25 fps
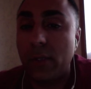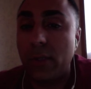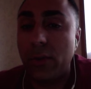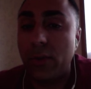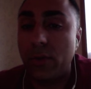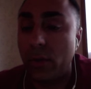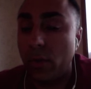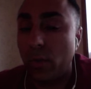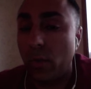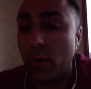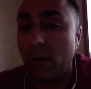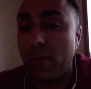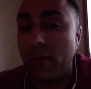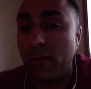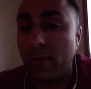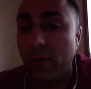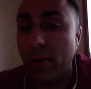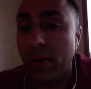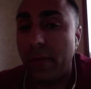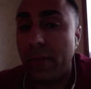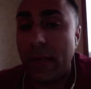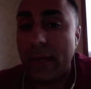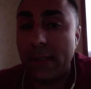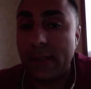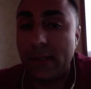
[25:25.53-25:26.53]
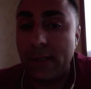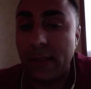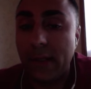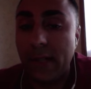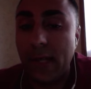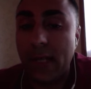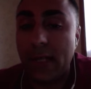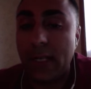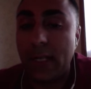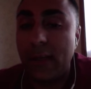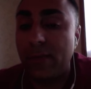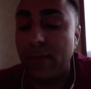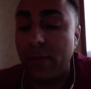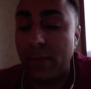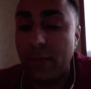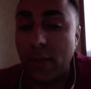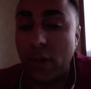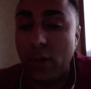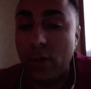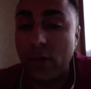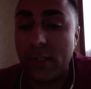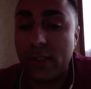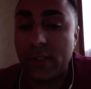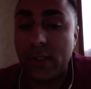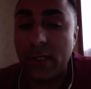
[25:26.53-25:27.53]
you could work for RE/MAX today, give them
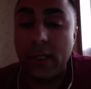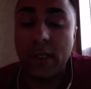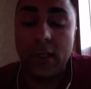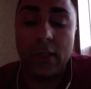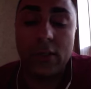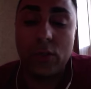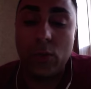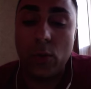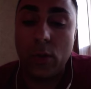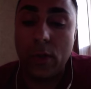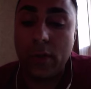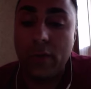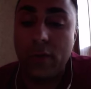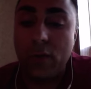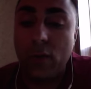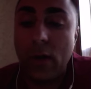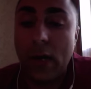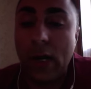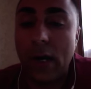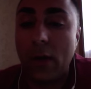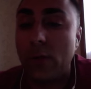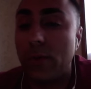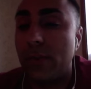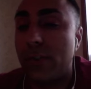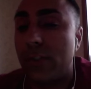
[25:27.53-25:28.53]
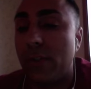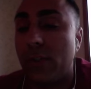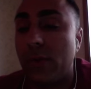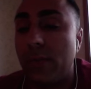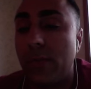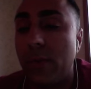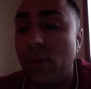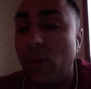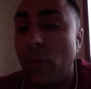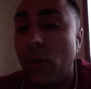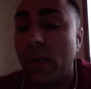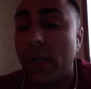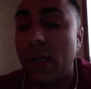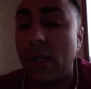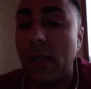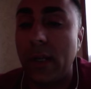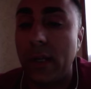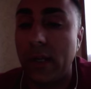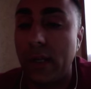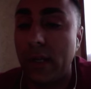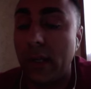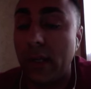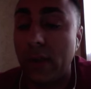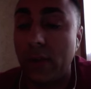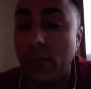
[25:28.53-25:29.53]
notice, and in 24 hours you could be working at
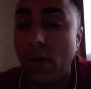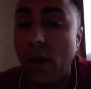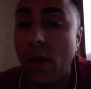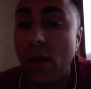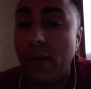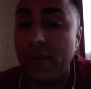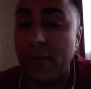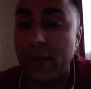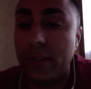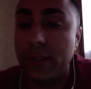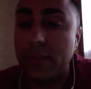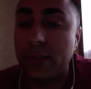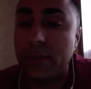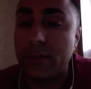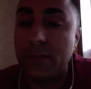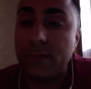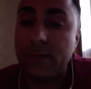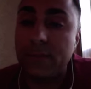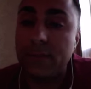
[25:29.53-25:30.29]
another office